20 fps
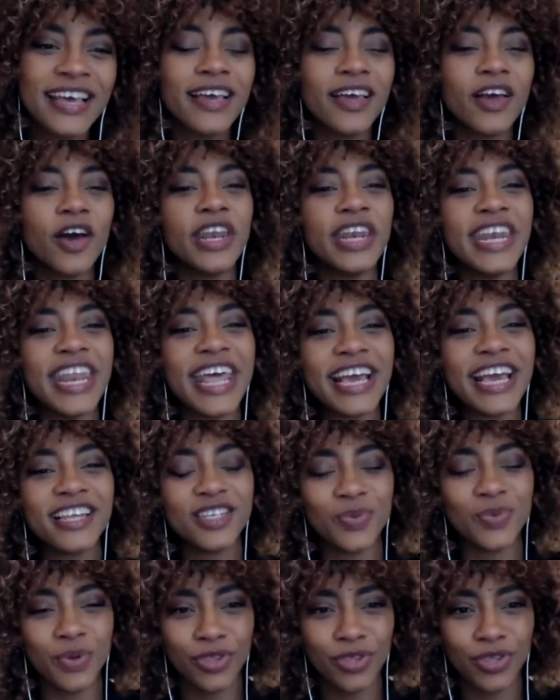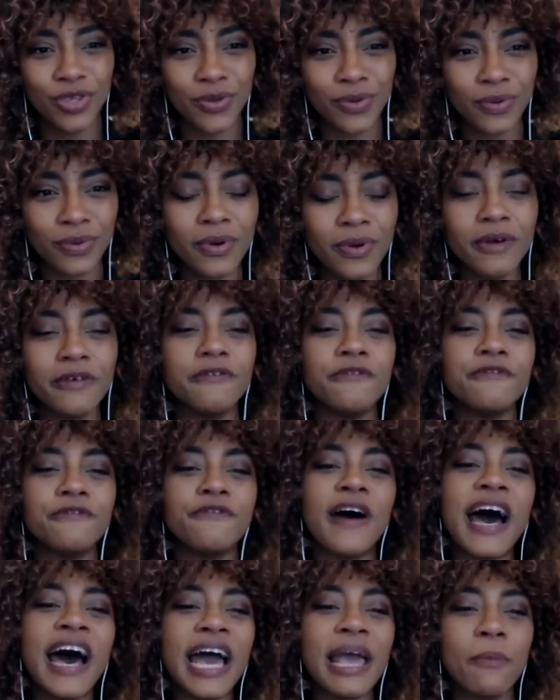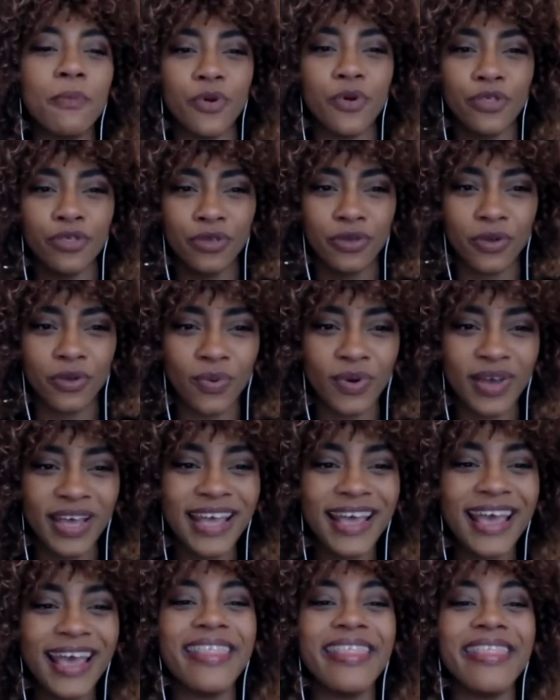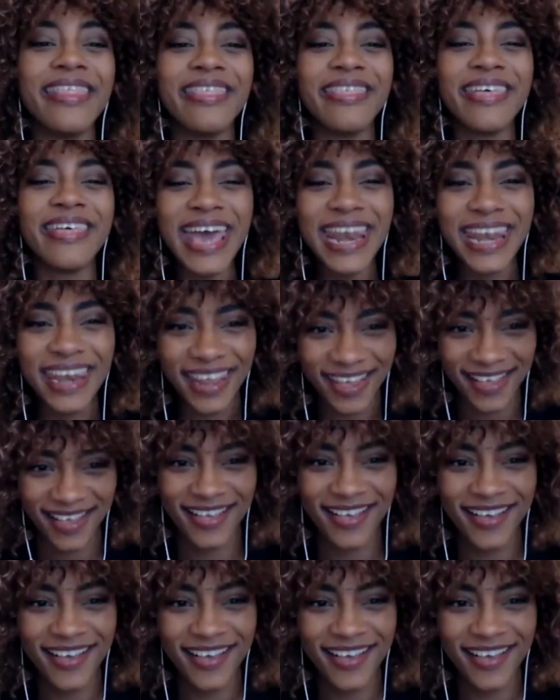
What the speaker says: connect with you, vibe with you, and then